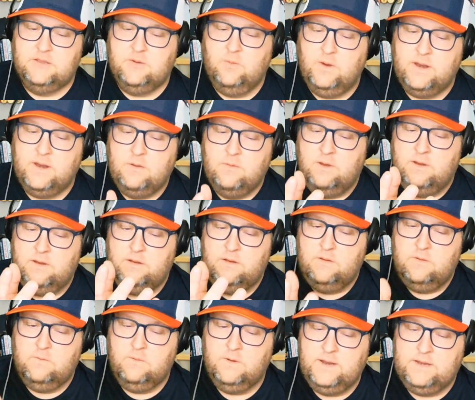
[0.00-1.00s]
what
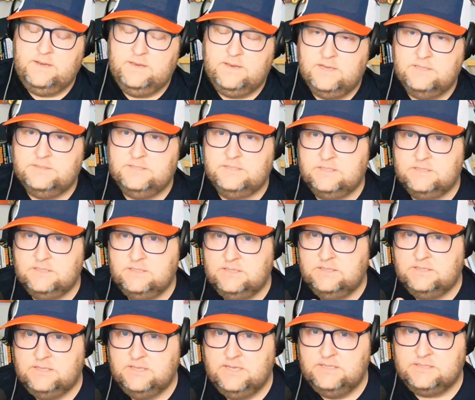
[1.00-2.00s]
it does
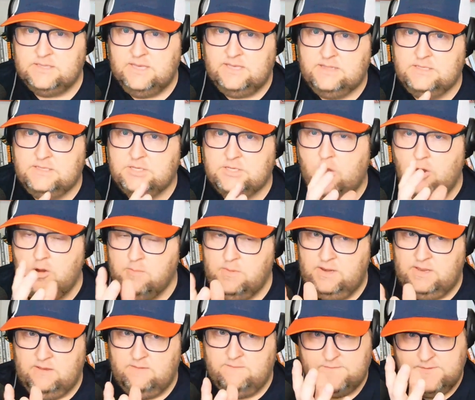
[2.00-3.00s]
is it's like this
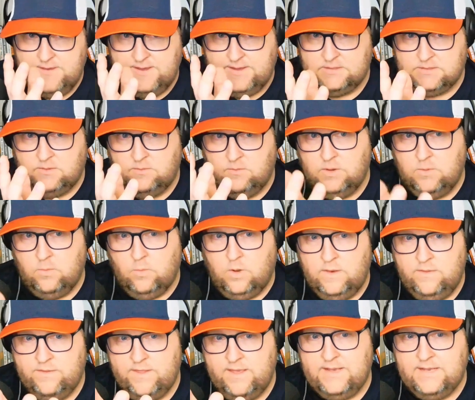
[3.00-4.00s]
harmony of things. And when
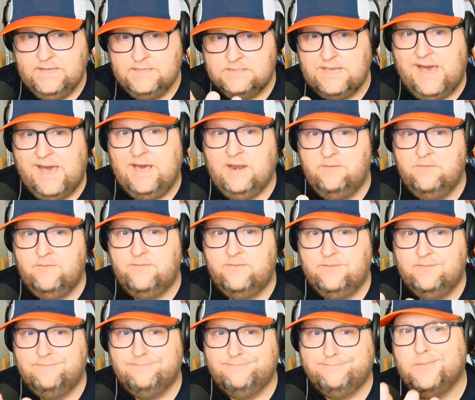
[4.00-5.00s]
one thing gets out of,
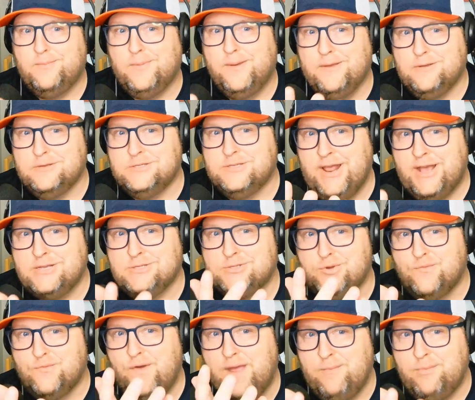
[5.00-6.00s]
when there's an
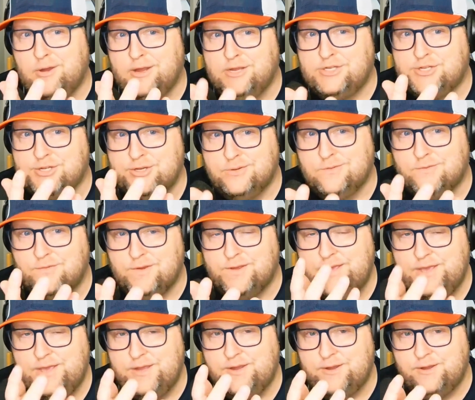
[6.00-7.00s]
extra vibration over
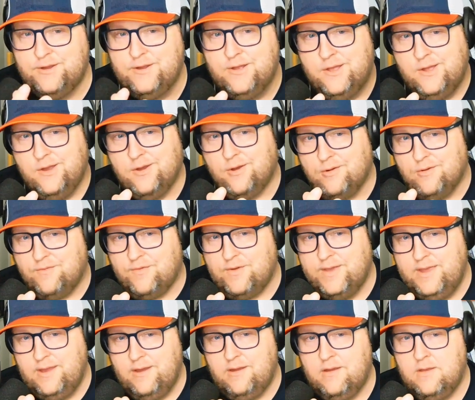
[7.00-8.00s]
here or over
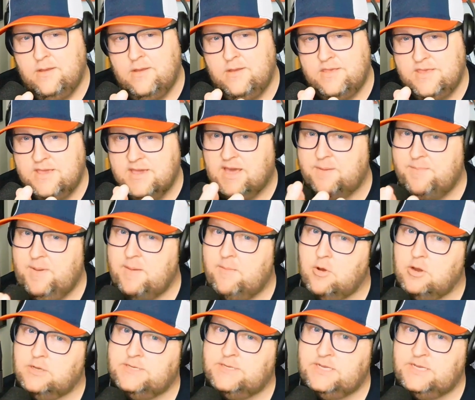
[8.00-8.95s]
here, you got to pay more